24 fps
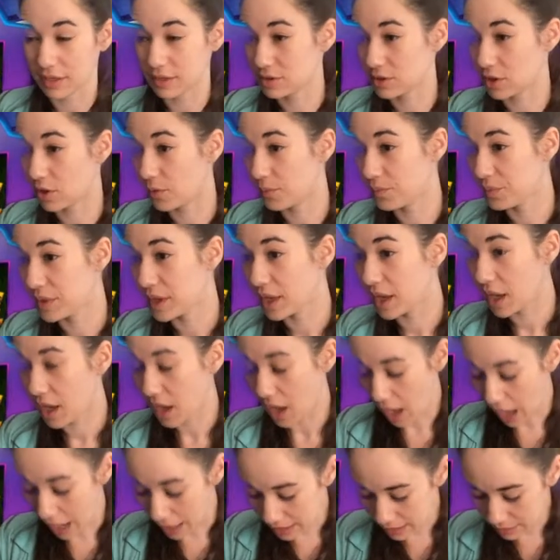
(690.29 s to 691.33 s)
So
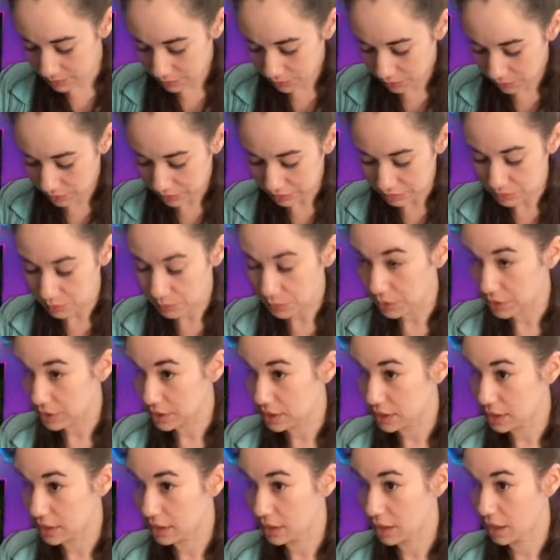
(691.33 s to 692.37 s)
I am going to put
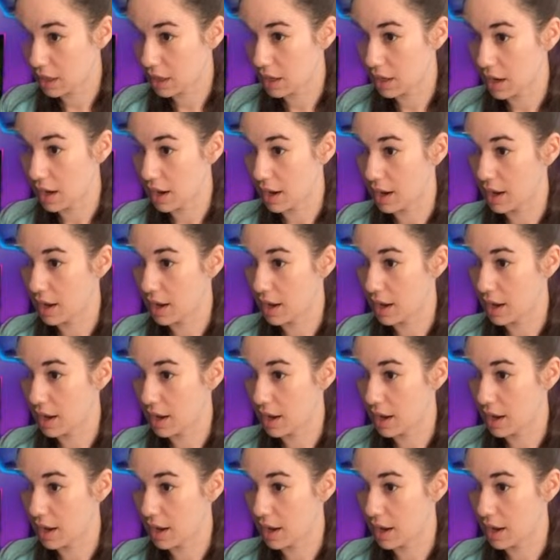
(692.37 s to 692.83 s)
here